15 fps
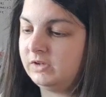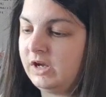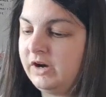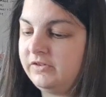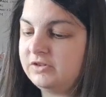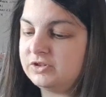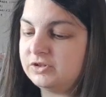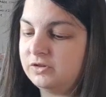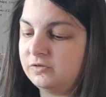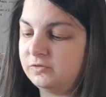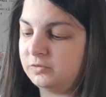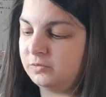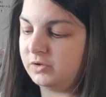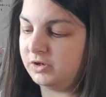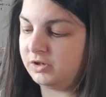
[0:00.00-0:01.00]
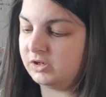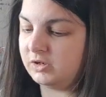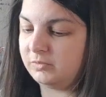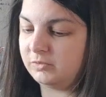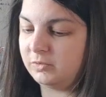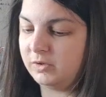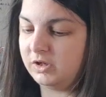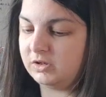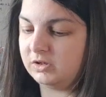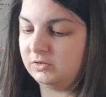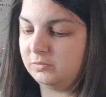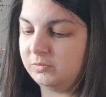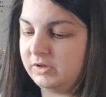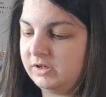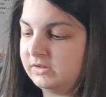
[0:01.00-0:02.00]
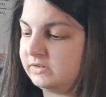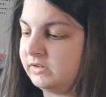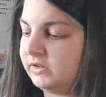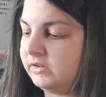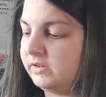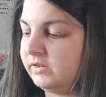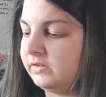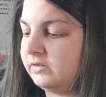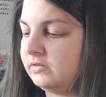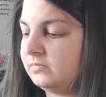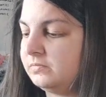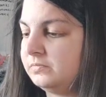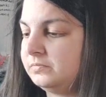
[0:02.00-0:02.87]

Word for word: Aran's good for working up quick little makes like this.